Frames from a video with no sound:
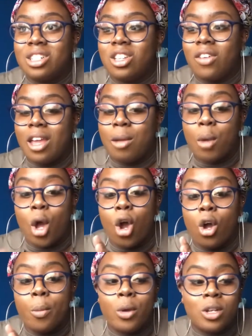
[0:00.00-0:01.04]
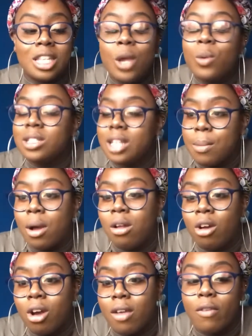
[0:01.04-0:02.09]
of him. Because he wasn't in my
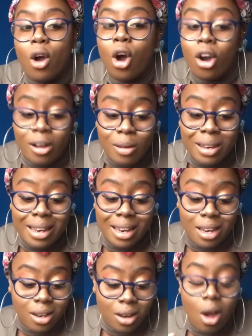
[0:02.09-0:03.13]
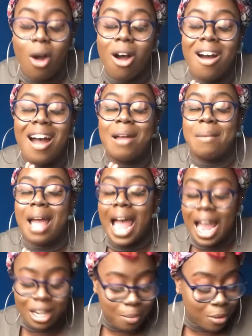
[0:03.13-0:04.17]
life, I'm
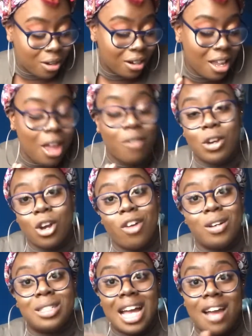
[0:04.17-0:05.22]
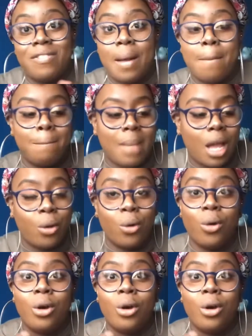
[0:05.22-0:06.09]
adamant that I had to have that male